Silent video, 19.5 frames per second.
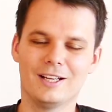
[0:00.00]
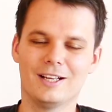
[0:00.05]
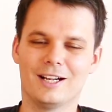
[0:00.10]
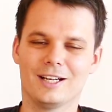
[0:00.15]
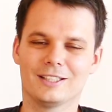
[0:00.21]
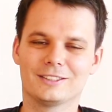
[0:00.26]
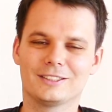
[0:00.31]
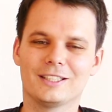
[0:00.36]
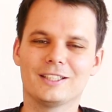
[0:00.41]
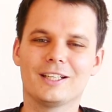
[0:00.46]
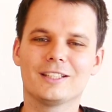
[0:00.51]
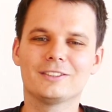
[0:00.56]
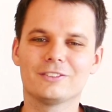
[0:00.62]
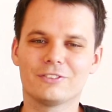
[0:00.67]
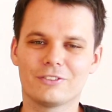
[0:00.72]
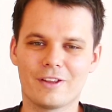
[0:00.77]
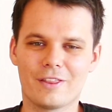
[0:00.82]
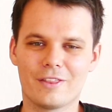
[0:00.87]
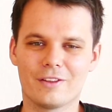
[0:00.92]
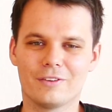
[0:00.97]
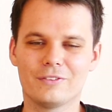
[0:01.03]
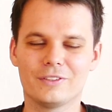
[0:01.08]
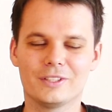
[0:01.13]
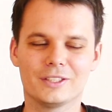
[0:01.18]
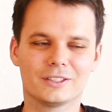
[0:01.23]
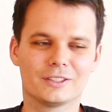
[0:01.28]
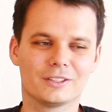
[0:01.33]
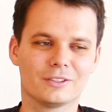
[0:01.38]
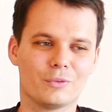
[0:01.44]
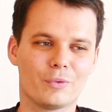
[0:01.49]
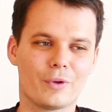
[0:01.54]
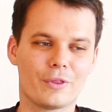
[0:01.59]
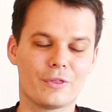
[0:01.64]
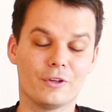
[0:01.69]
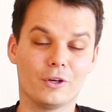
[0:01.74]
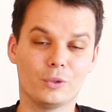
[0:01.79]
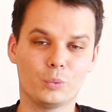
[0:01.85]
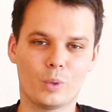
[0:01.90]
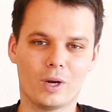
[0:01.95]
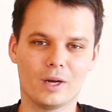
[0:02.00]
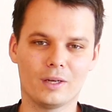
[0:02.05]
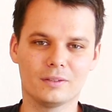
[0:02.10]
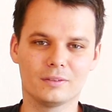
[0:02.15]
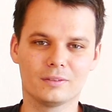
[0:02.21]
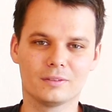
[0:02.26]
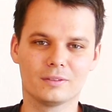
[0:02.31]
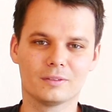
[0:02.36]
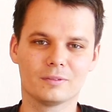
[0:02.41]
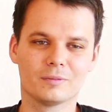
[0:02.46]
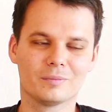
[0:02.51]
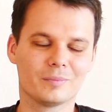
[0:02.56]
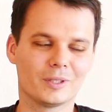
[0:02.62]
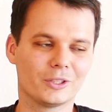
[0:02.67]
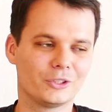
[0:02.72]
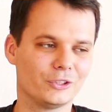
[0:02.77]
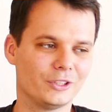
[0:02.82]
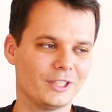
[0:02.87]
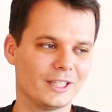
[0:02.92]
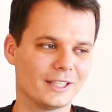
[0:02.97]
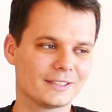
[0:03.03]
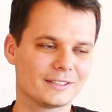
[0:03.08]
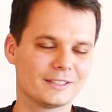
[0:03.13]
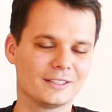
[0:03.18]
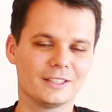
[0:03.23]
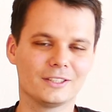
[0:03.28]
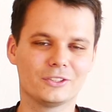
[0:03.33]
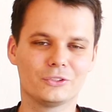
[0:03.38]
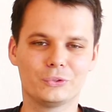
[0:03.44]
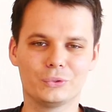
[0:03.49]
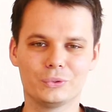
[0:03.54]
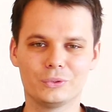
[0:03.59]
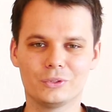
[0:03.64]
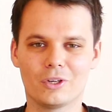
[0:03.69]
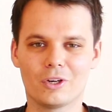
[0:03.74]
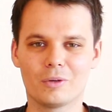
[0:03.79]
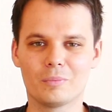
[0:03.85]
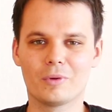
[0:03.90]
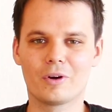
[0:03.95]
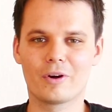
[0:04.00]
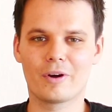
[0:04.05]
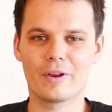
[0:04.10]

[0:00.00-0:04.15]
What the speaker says: Alternative rhythm is with not one, but you guessed it, 2 or more